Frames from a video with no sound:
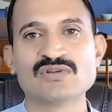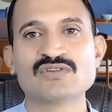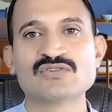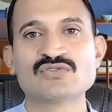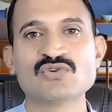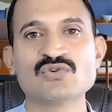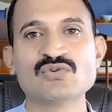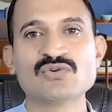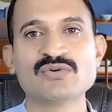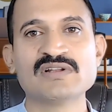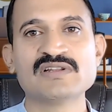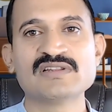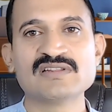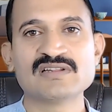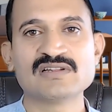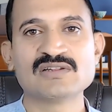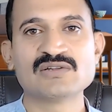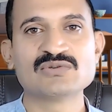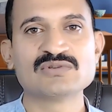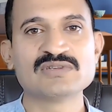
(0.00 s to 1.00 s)
So we will
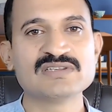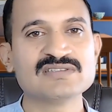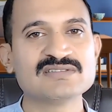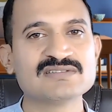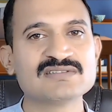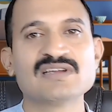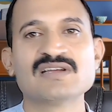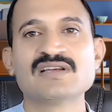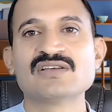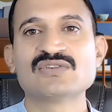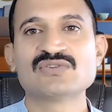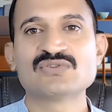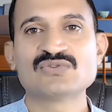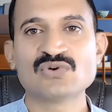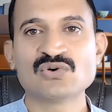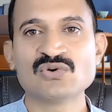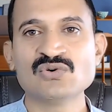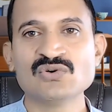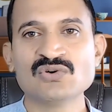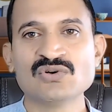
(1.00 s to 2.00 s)
do this.
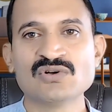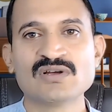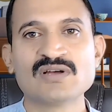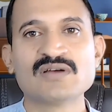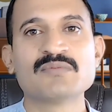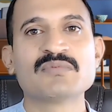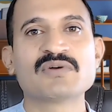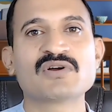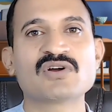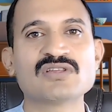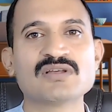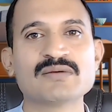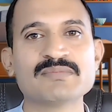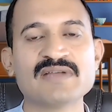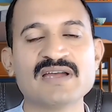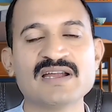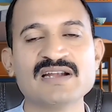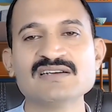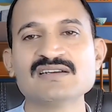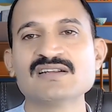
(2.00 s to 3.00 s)
So because of
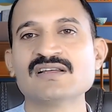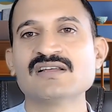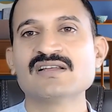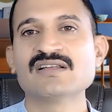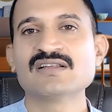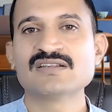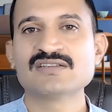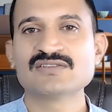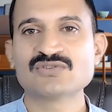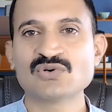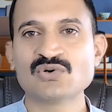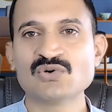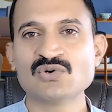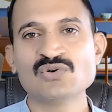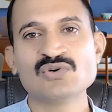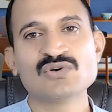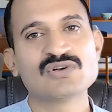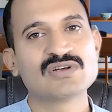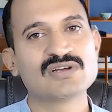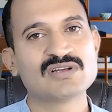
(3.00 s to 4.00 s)
that,
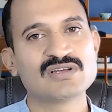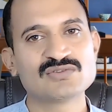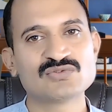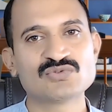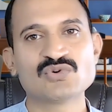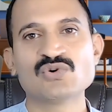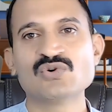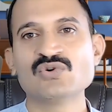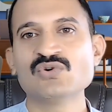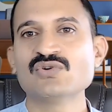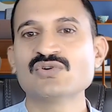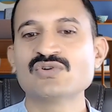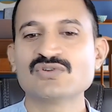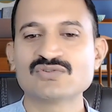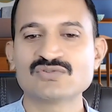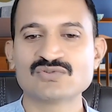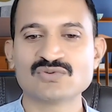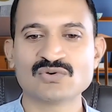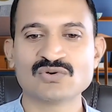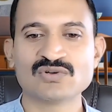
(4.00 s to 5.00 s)
so, so,
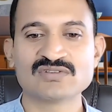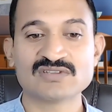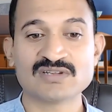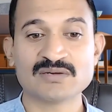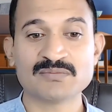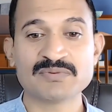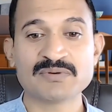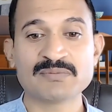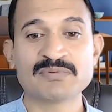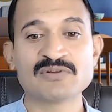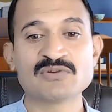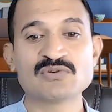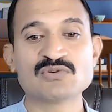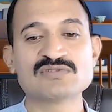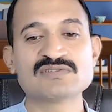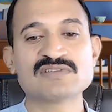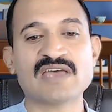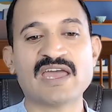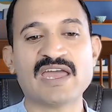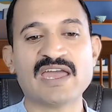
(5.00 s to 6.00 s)
so. Some people
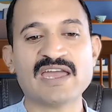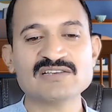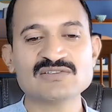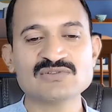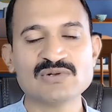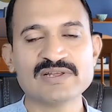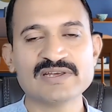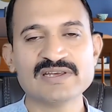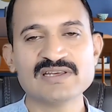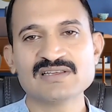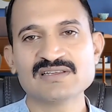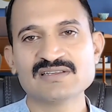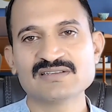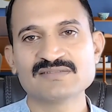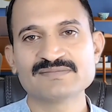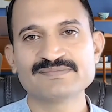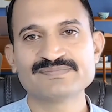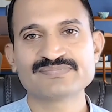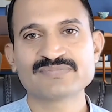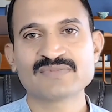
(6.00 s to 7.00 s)
use actually,
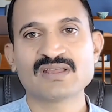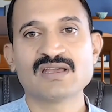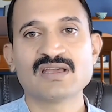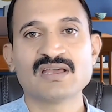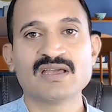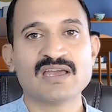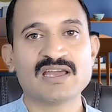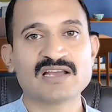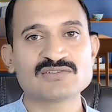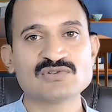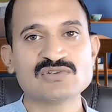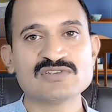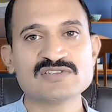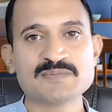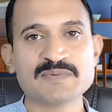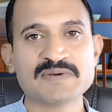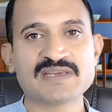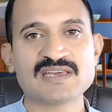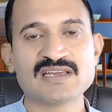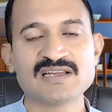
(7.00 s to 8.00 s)
actually
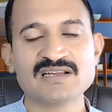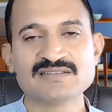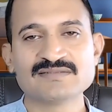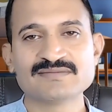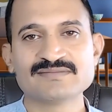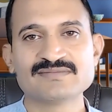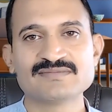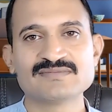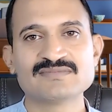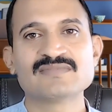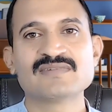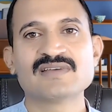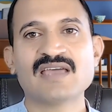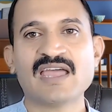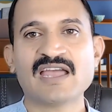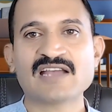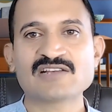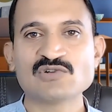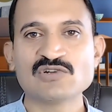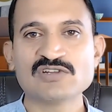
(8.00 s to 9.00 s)
speaking,
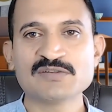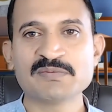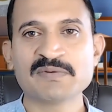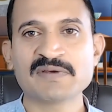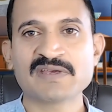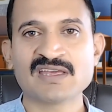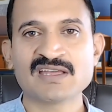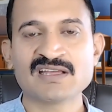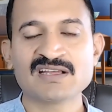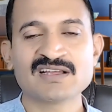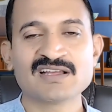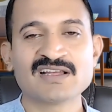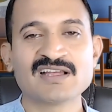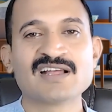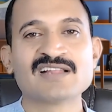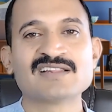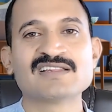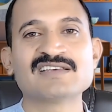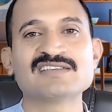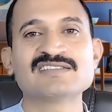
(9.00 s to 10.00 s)
actually speaking.
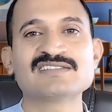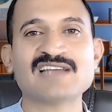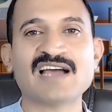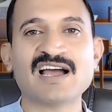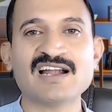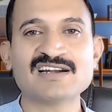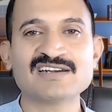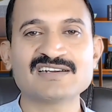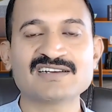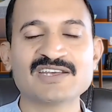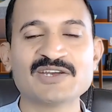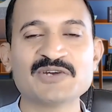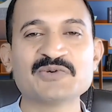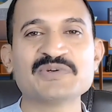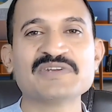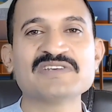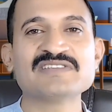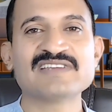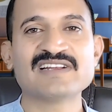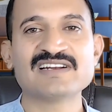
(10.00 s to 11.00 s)
They start
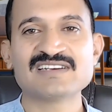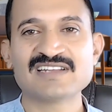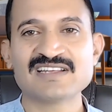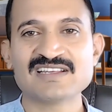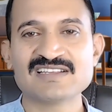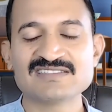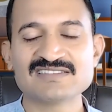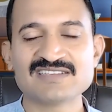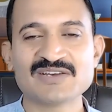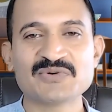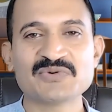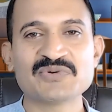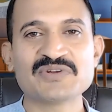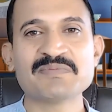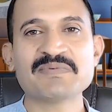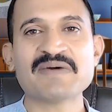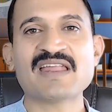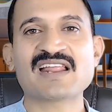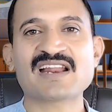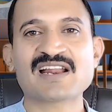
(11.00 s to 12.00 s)
every sentence, every
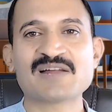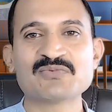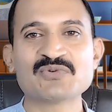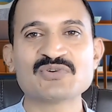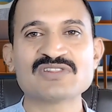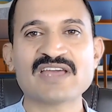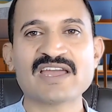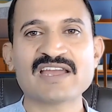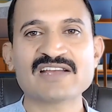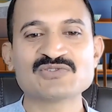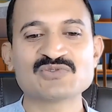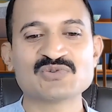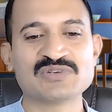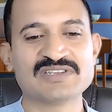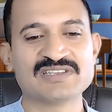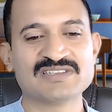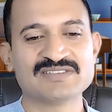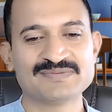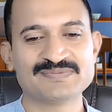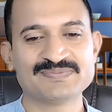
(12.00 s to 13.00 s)
paragraph with
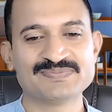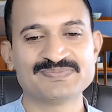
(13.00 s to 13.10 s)
actually.